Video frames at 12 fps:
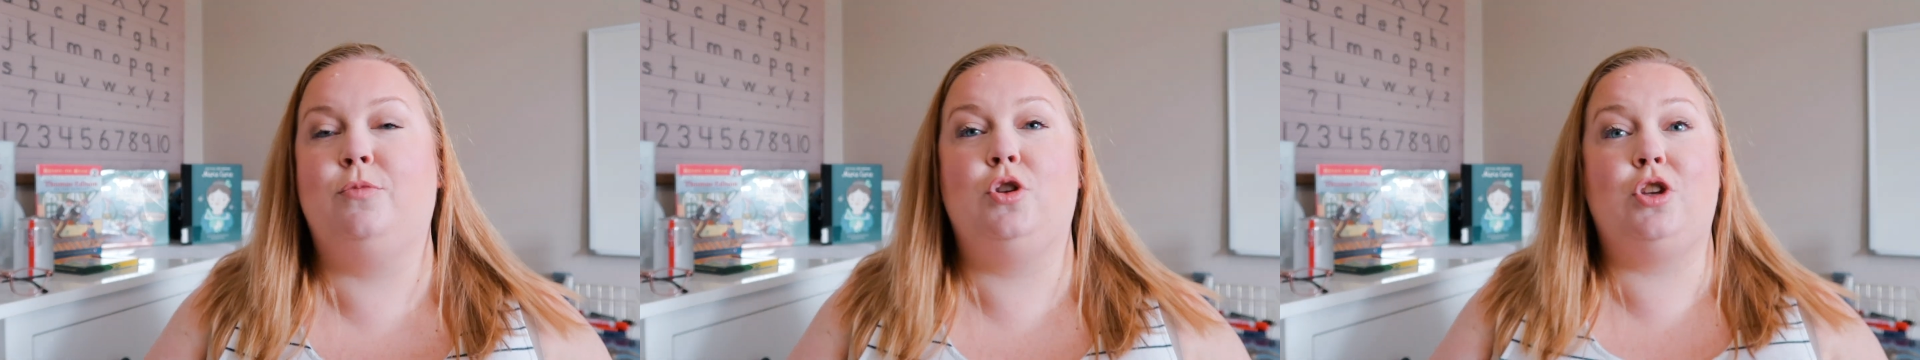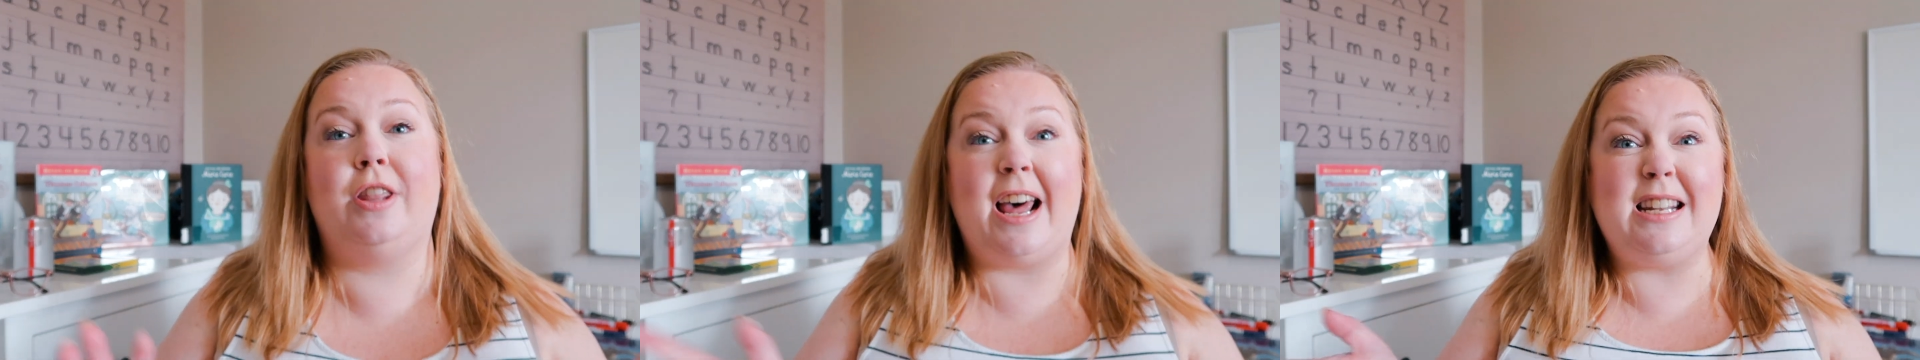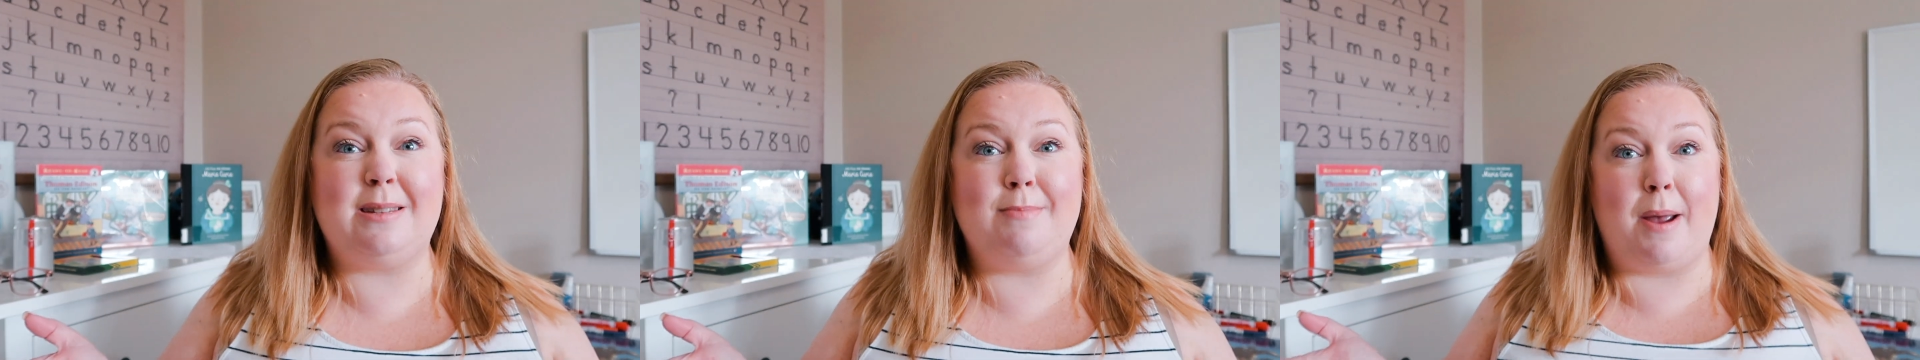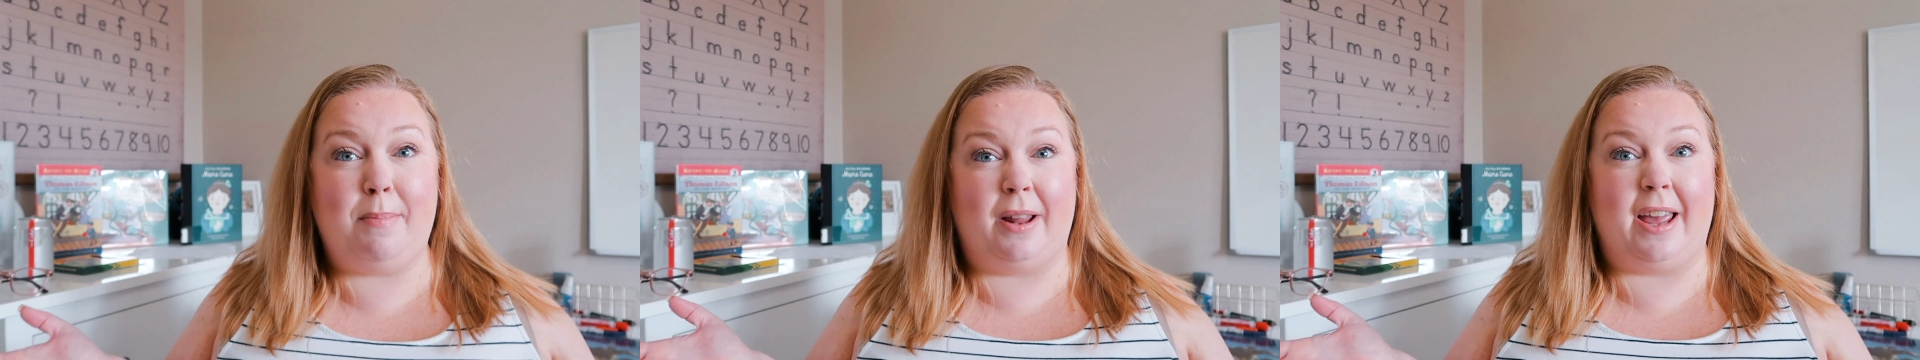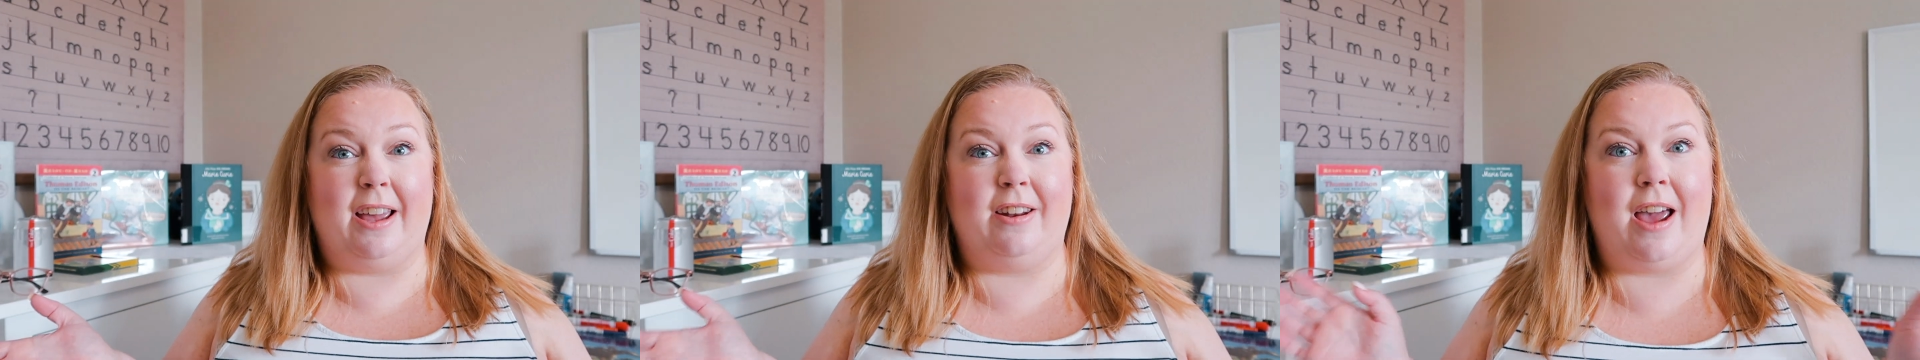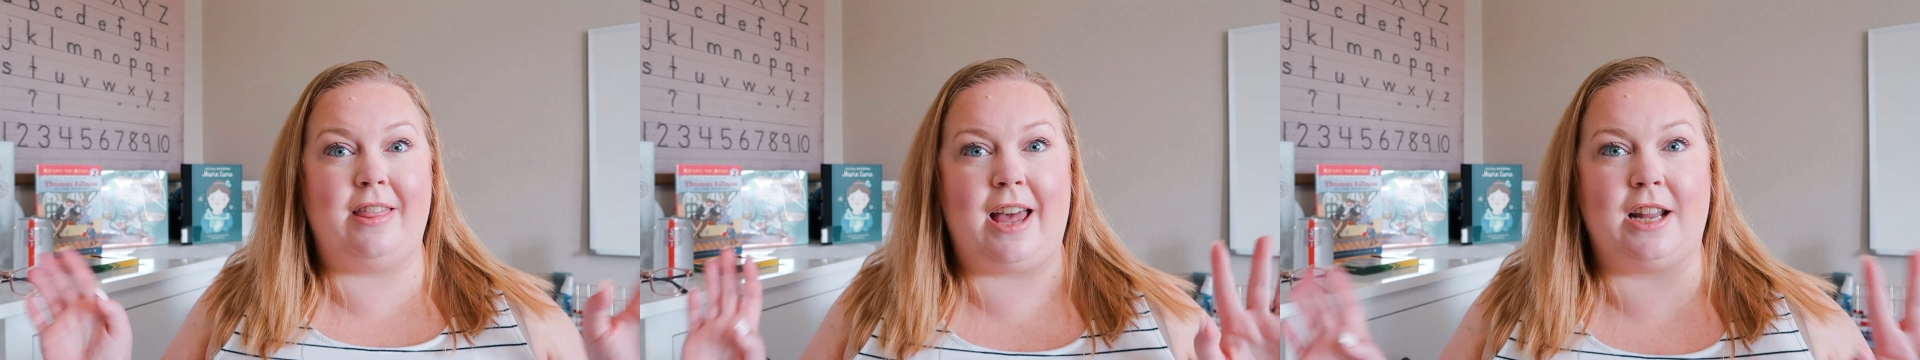So that's my plan,
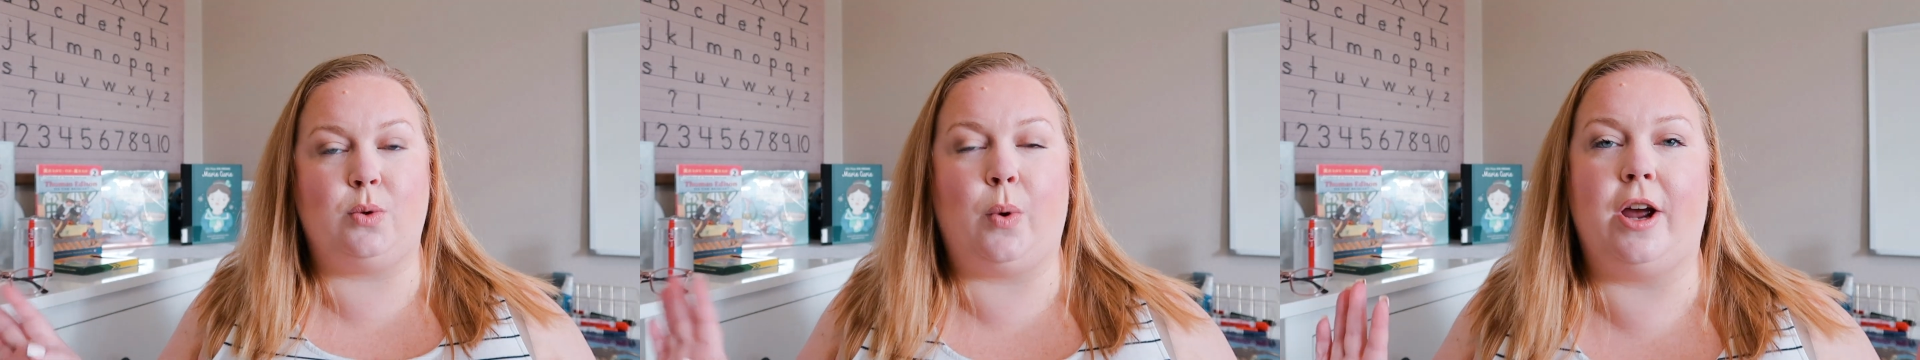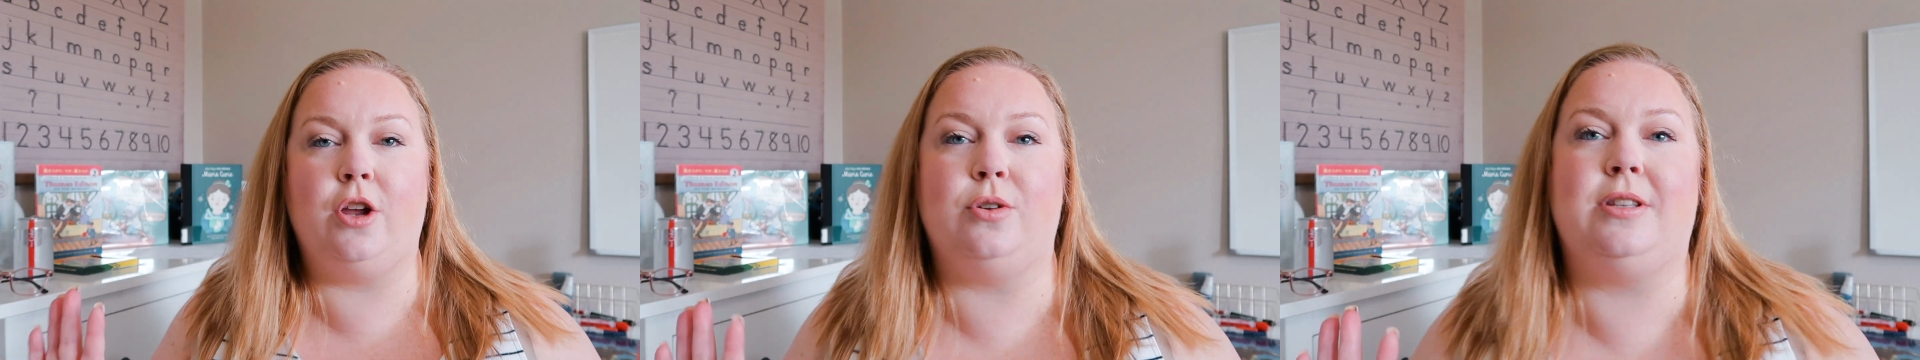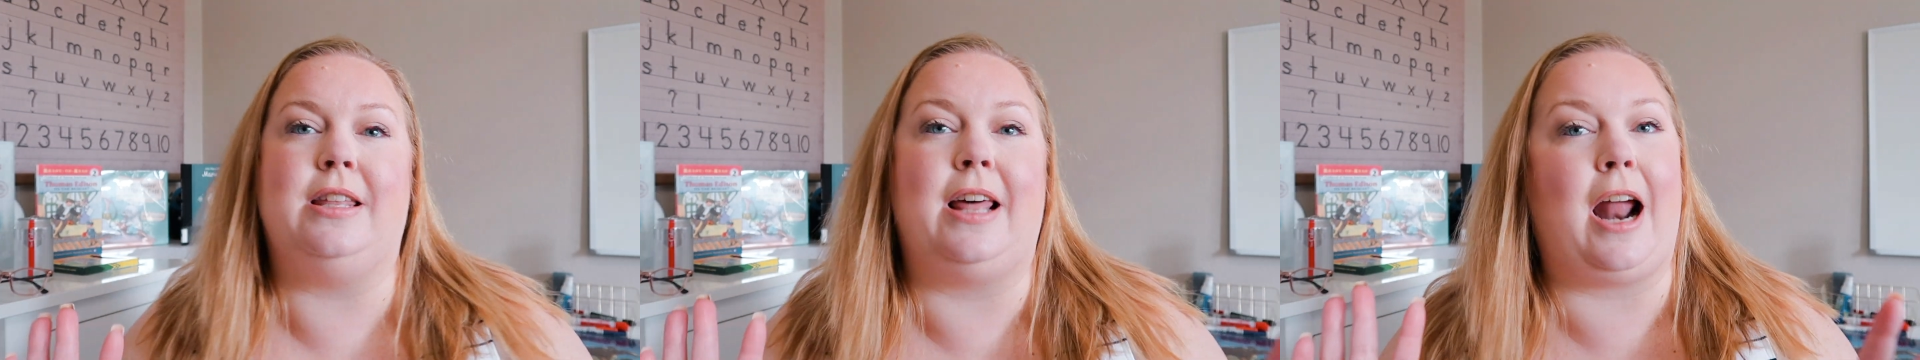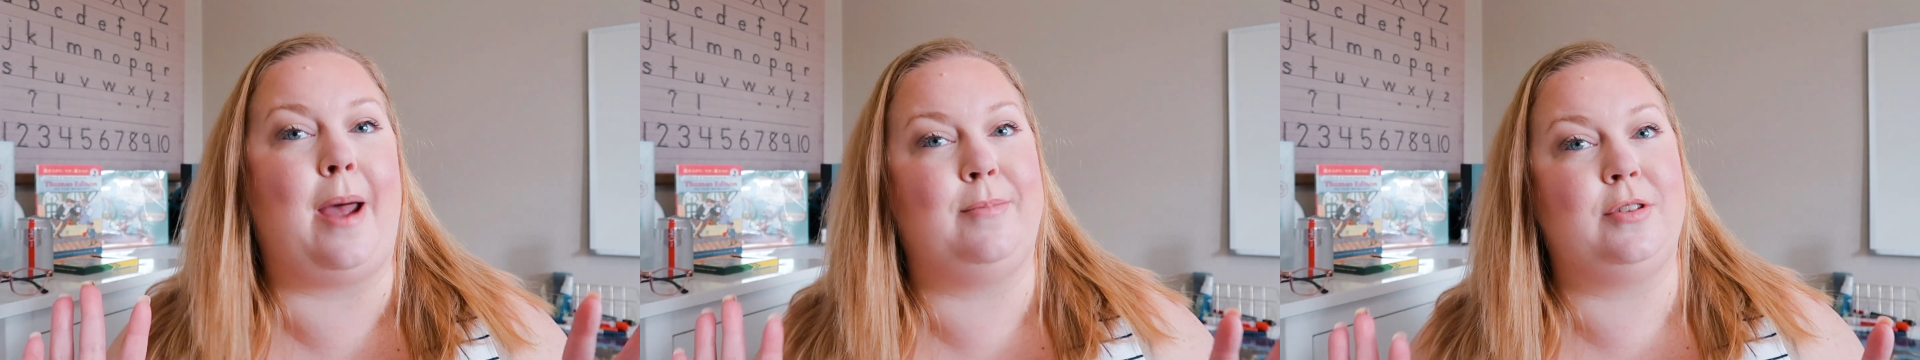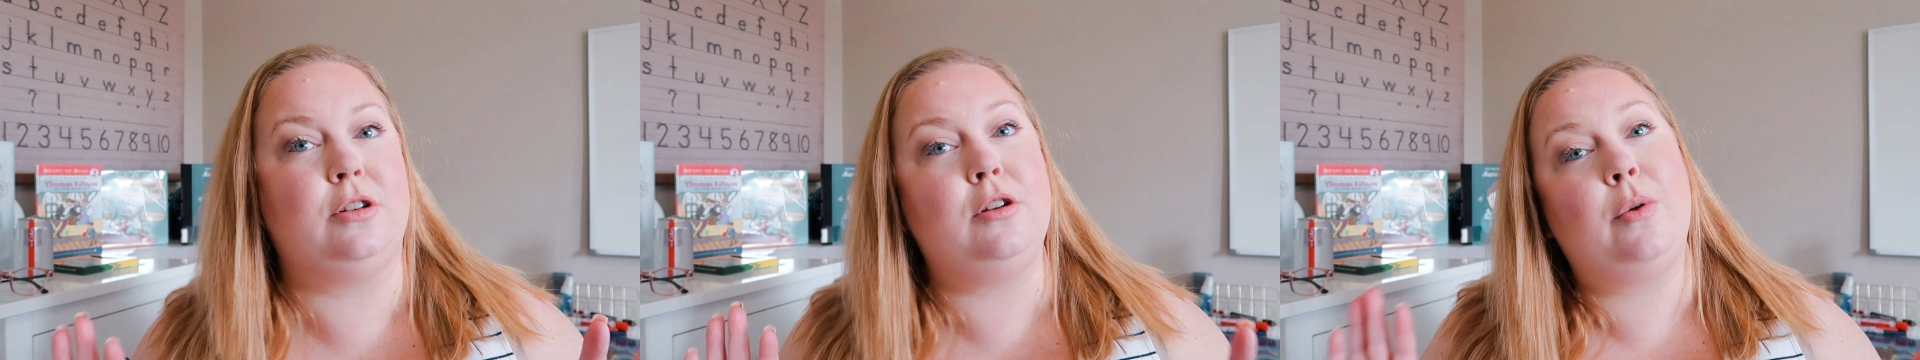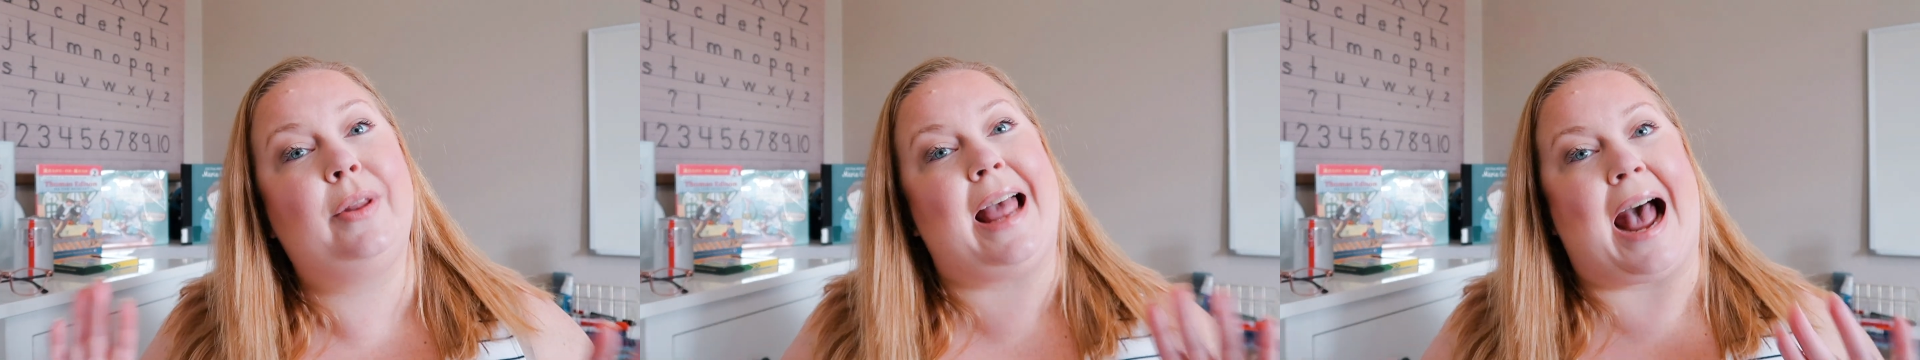and that's why you'll see that I'm
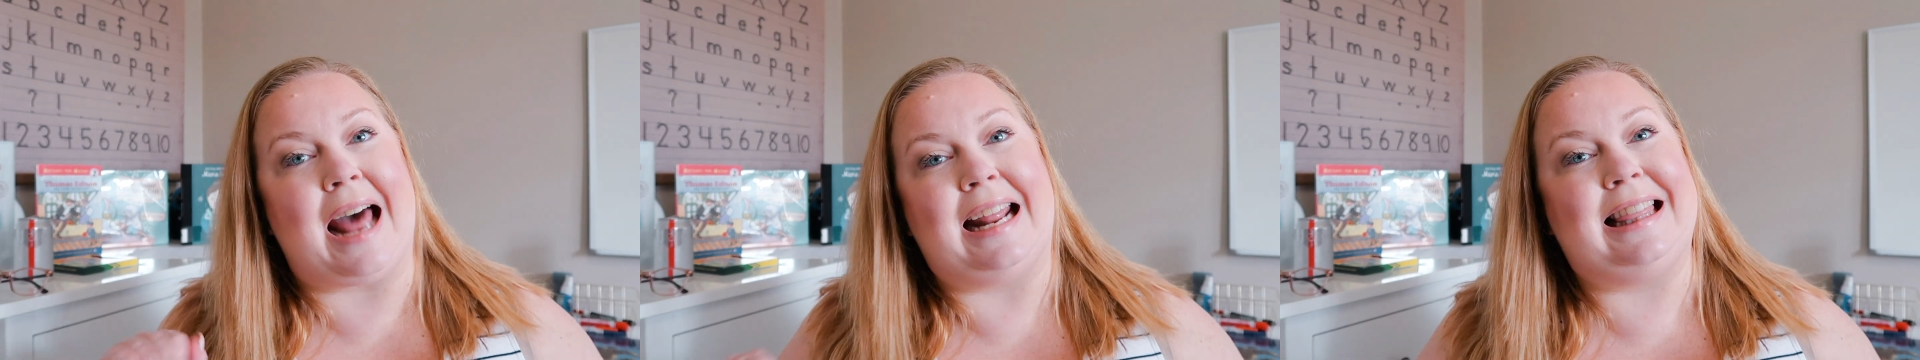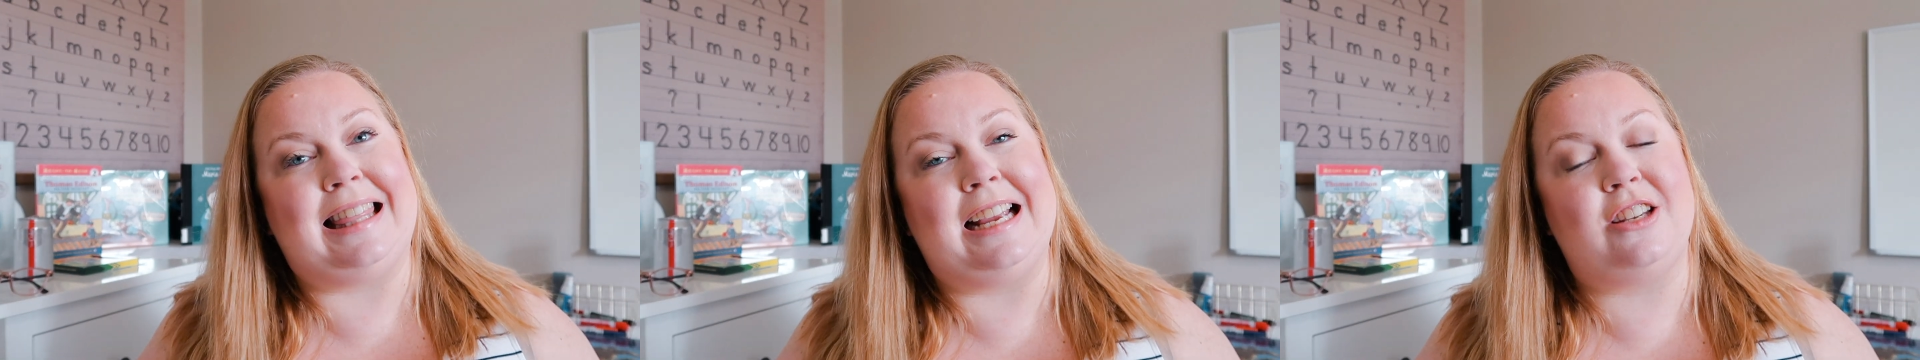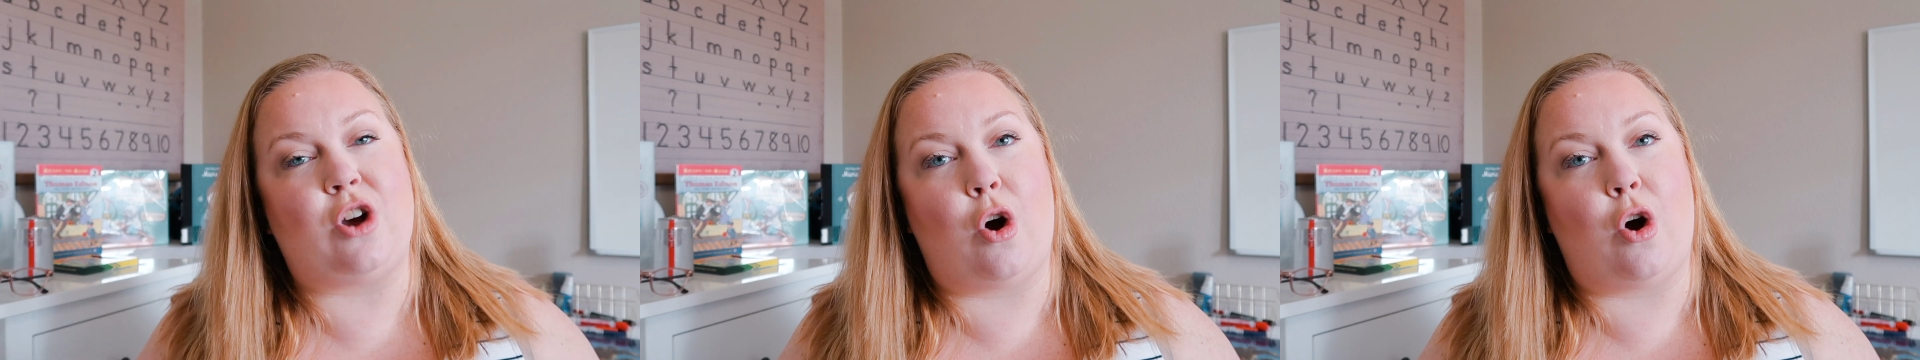slowly adding things